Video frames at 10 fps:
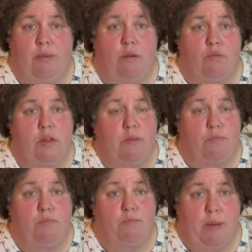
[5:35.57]
be a really
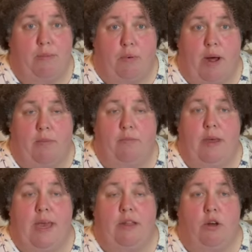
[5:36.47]
big problem
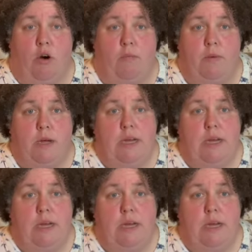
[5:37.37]
in the home.